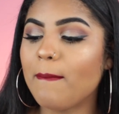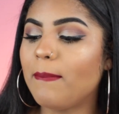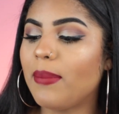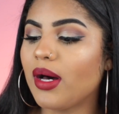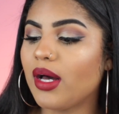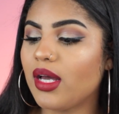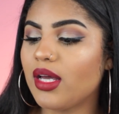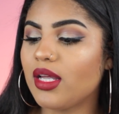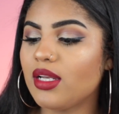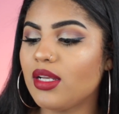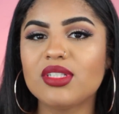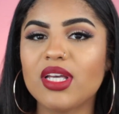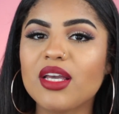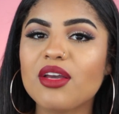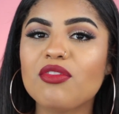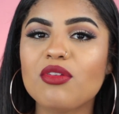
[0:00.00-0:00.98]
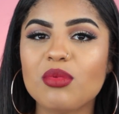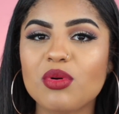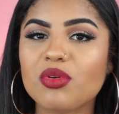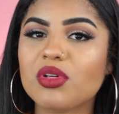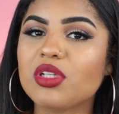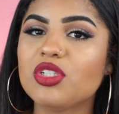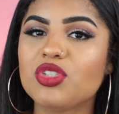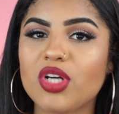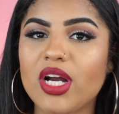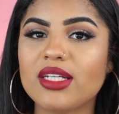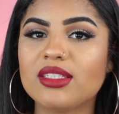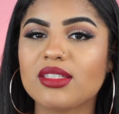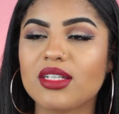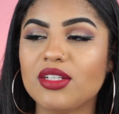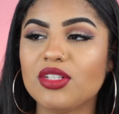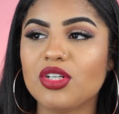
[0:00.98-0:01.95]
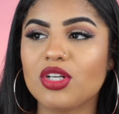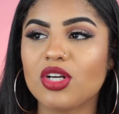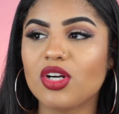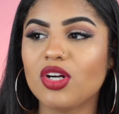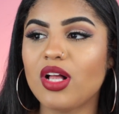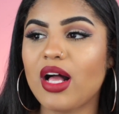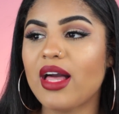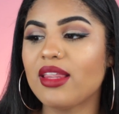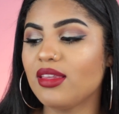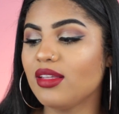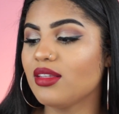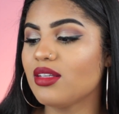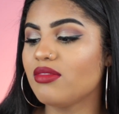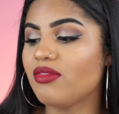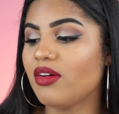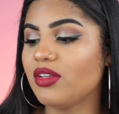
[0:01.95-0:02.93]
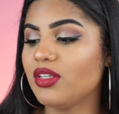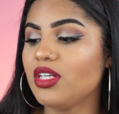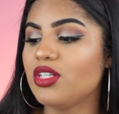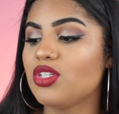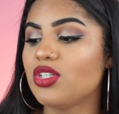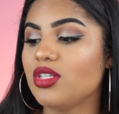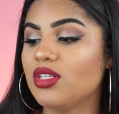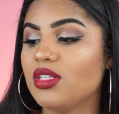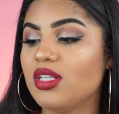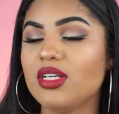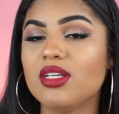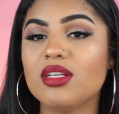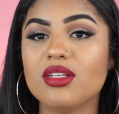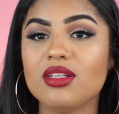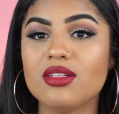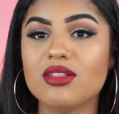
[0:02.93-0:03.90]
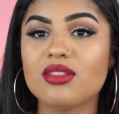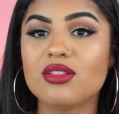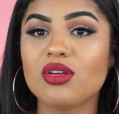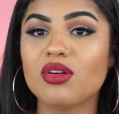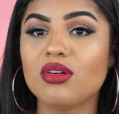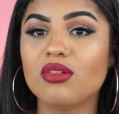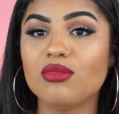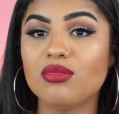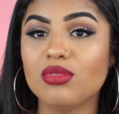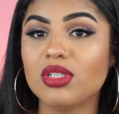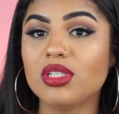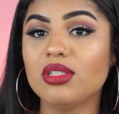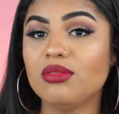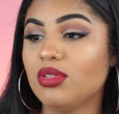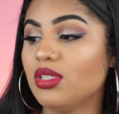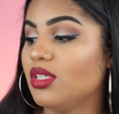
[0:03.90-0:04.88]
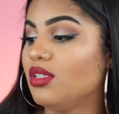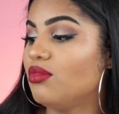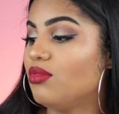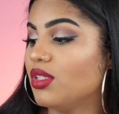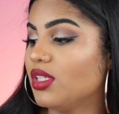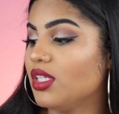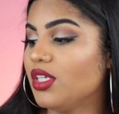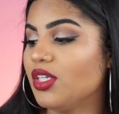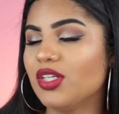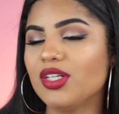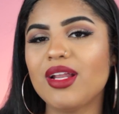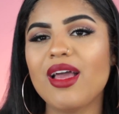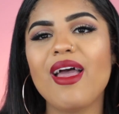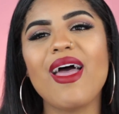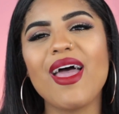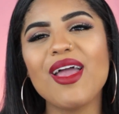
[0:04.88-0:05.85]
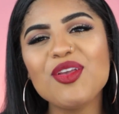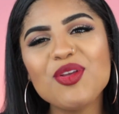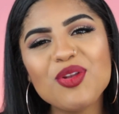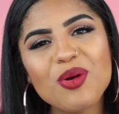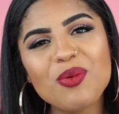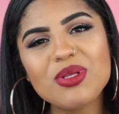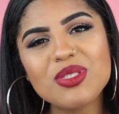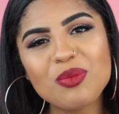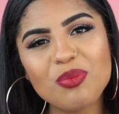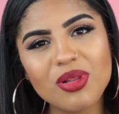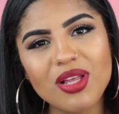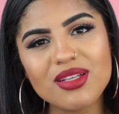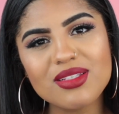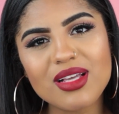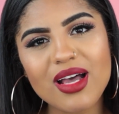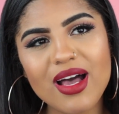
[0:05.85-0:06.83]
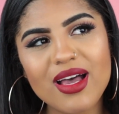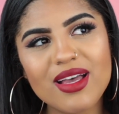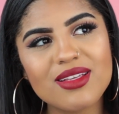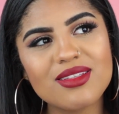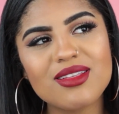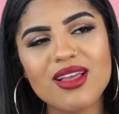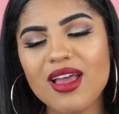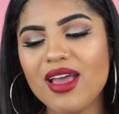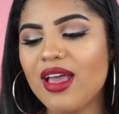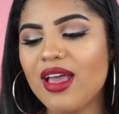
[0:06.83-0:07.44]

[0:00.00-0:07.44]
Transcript: but take it from a really dry skin girl. I think this foundation is really good. And you know what's a plus, guys?